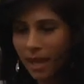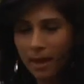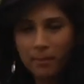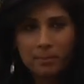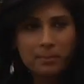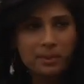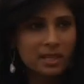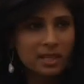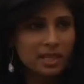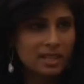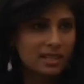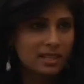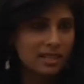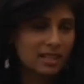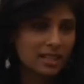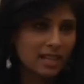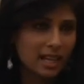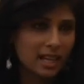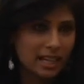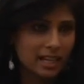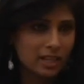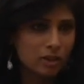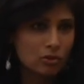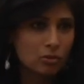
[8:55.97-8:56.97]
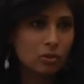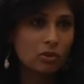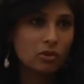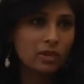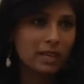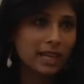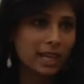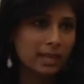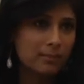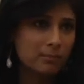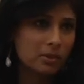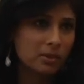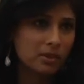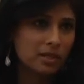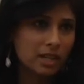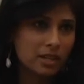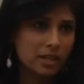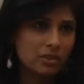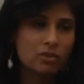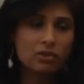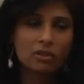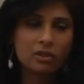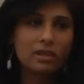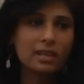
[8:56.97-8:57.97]
companies deciding to locate
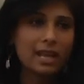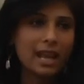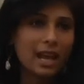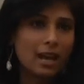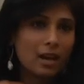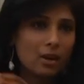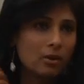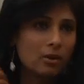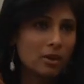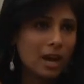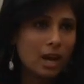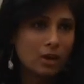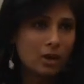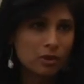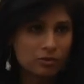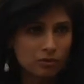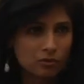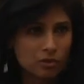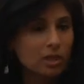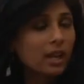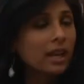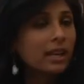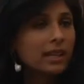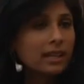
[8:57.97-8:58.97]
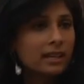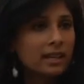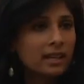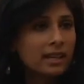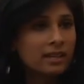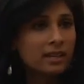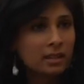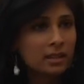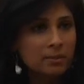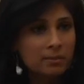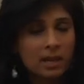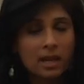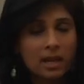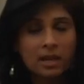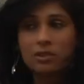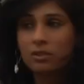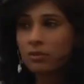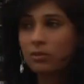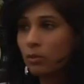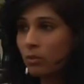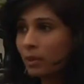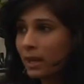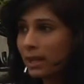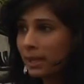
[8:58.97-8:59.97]
production now out of China and other
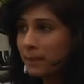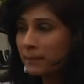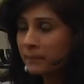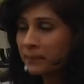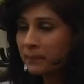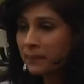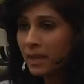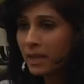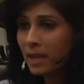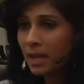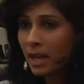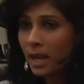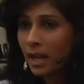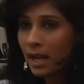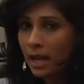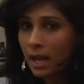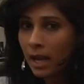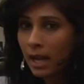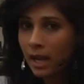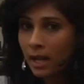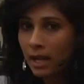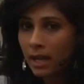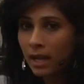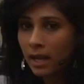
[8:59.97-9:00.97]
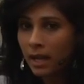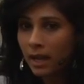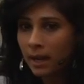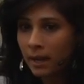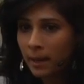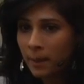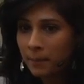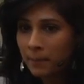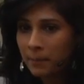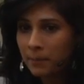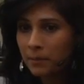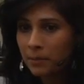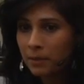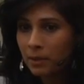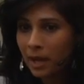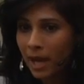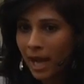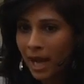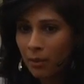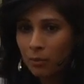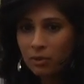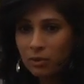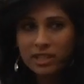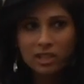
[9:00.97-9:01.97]
parts of the world?
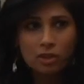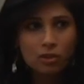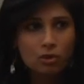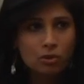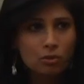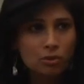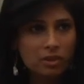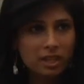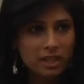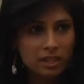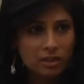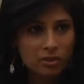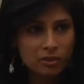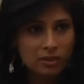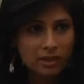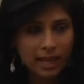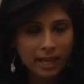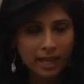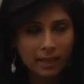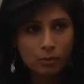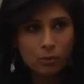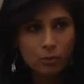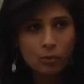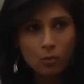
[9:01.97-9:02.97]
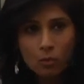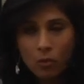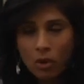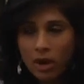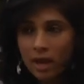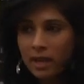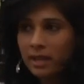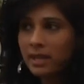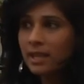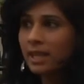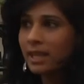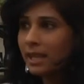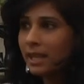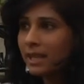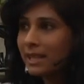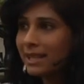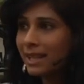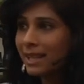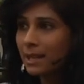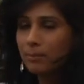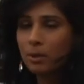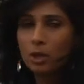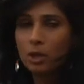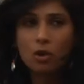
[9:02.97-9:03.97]
I would say two things to that. One
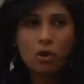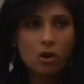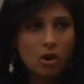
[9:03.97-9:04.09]
is that